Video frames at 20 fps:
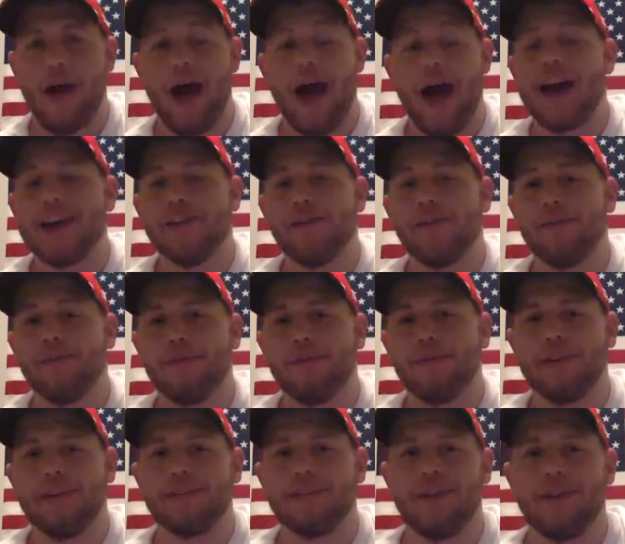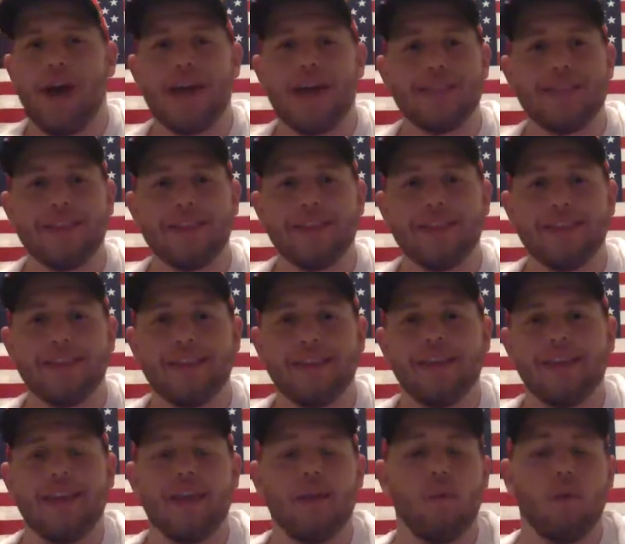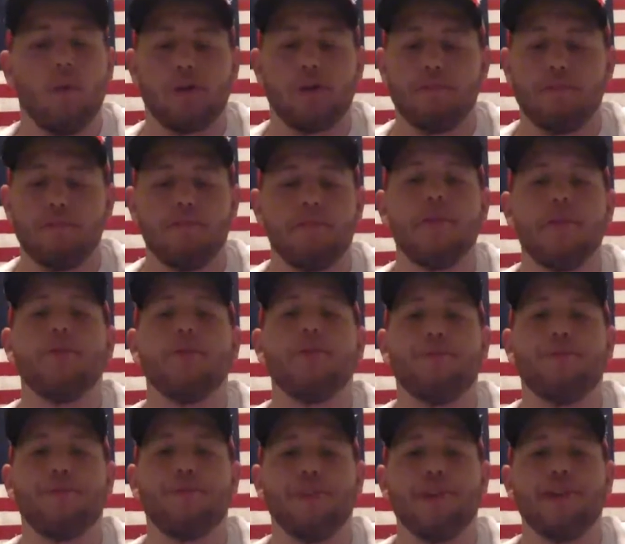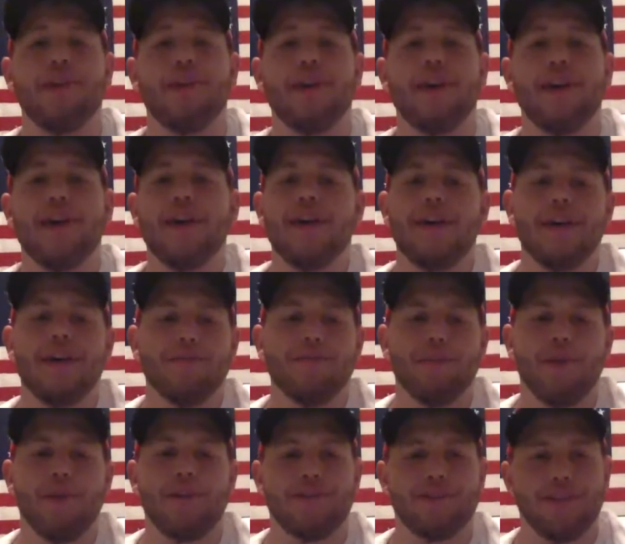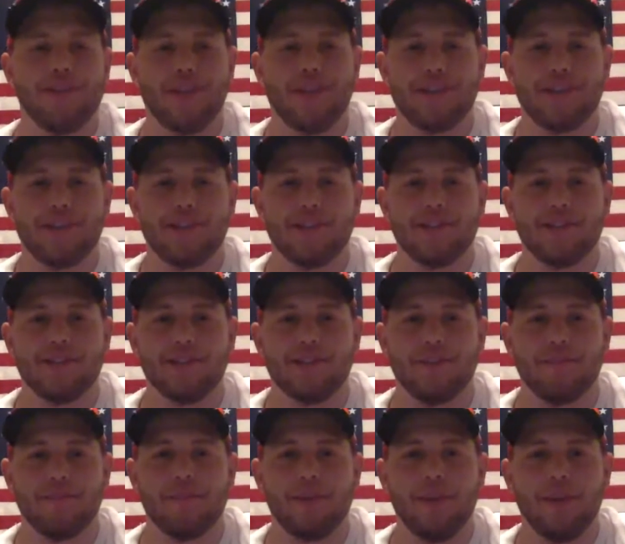I don't think so. I think he worked beautifully in Belichick's system.